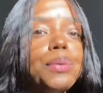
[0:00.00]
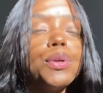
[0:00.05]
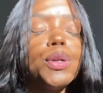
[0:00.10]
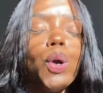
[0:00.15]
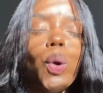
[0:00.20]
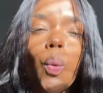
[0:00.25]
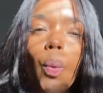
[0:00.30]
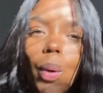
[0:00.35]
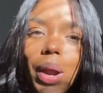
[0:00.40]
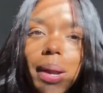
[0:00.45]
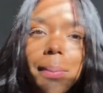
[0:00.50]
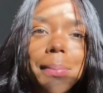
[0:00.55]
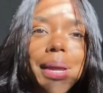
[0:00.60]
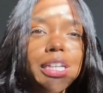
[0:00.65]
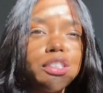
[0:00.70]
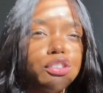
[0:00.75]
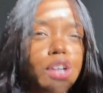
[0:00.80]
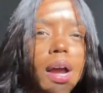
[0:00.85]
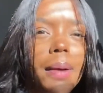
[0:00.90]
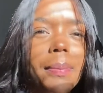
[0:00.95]
know where my
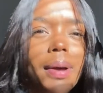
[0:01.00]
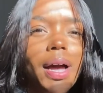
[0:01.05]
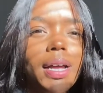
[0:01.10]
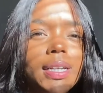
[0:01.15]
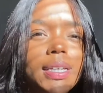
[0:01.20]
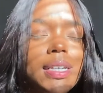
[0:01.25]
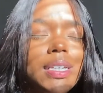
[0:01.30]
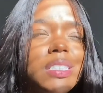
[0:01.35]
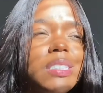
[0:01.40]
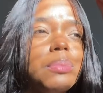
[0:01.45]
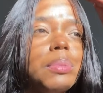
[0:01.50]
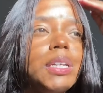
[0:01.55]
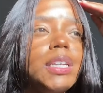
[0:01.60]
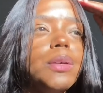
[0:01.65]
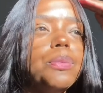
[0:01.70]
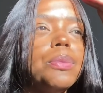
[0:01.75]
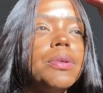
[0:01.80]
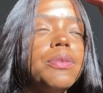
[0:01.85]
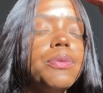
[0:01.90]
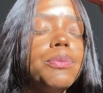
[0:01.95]
tripod is, but it
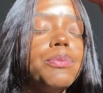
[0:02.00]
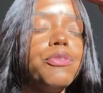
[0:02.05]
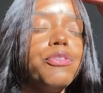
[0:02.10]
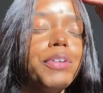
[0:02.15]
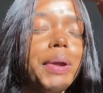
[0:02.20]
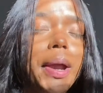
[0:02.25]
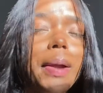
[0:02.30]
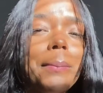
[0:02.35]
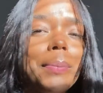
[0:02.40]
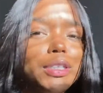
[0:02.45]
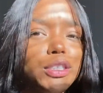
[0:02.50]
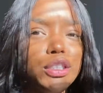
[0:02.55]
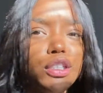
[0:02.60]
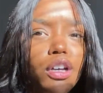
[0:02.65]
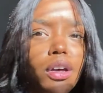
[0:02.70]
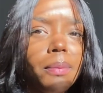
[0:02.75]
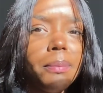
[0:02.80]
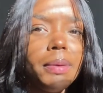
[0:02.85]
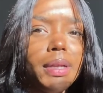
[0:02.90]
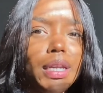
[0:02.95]
would very much
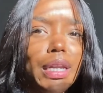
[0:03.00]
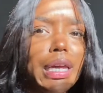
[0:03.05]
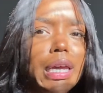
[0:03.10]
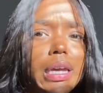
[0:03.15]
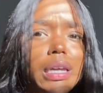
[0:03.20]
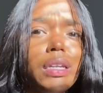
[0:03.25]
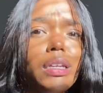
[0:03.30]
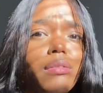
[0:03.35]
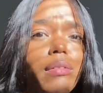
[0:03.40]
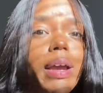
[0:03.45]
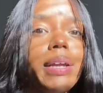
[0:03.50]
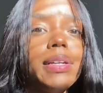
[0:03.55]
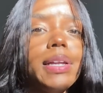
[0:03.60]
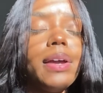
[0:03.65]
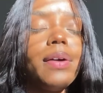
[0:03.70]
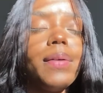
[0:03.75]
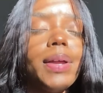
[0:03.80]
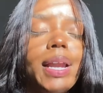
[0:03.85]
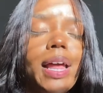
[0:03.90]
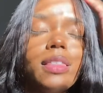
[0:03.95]
come in handy right now,
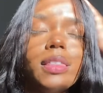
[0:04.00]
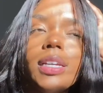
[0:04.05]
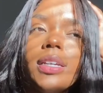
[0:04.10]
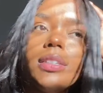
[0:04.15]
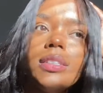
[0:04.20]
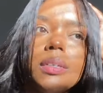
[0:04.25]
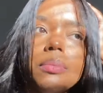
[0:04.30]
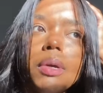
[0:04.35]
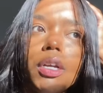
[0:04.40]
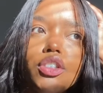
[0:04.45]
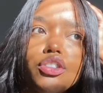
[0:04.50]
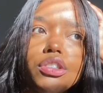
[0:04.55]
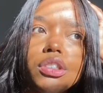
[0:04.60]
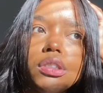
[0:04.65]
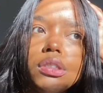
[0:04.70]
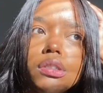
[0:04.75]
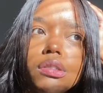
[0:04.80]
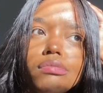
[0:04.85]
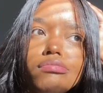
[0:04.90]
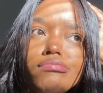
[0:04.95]
and I think it's in my
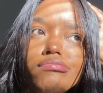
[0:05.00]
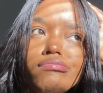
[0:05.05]
truck.